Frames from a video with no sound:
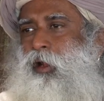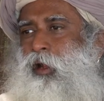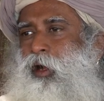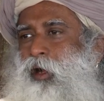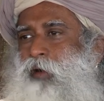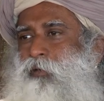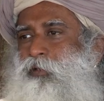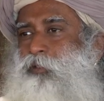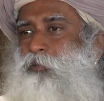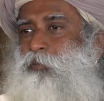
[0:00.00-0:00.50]

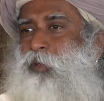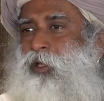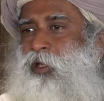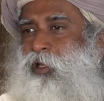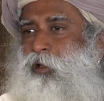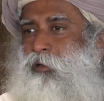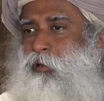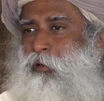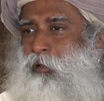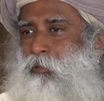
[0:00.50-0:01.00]
I was
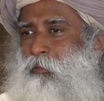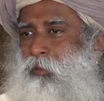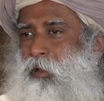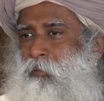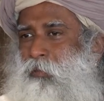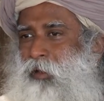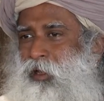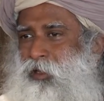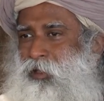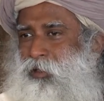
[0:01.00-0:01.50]
spending all my
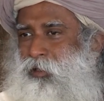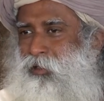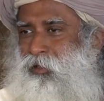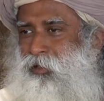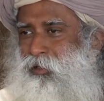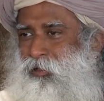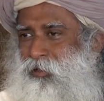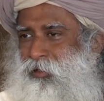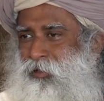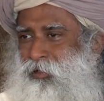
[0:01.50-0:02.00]
money
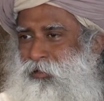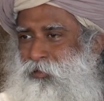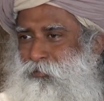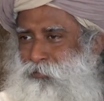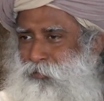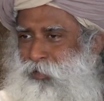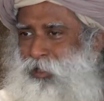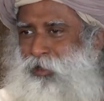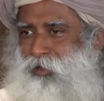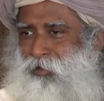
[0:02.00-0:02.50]

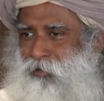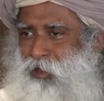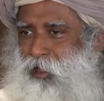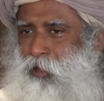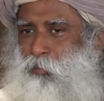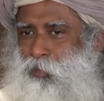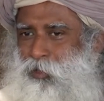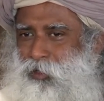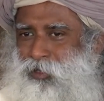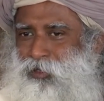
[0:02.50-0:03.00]
very
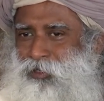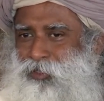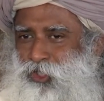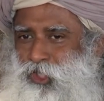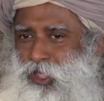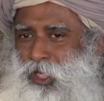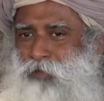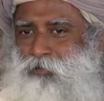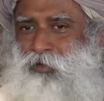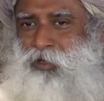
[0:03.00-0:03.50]
rapidly
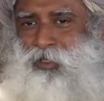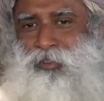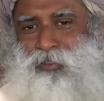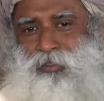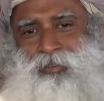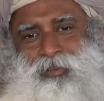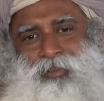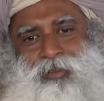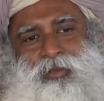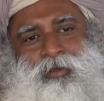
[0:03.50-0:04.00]

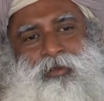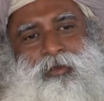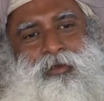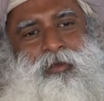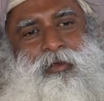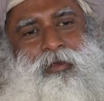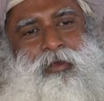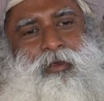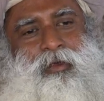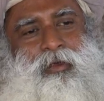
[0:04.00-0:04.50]
traveling
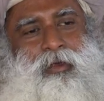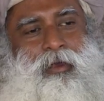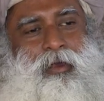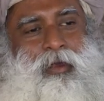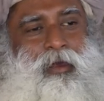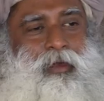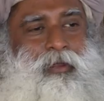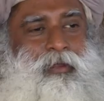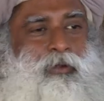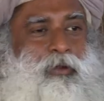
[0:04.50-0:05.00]

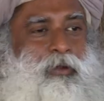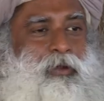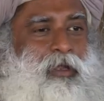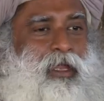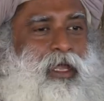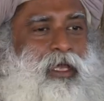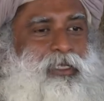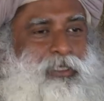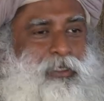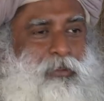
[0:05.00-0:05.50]
and
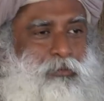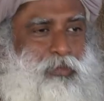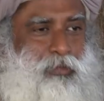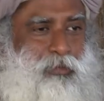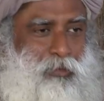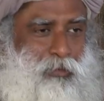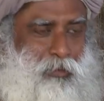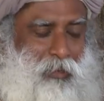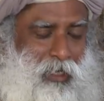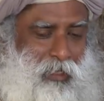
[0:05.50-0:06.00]
organizing
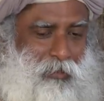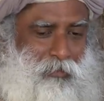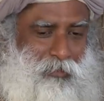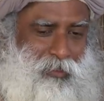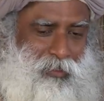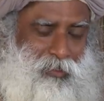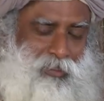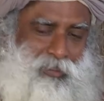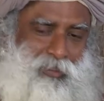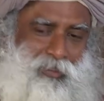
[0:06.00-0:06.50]

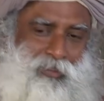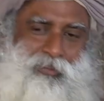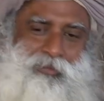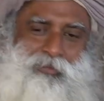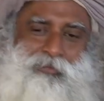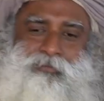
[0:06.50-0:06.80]
programs.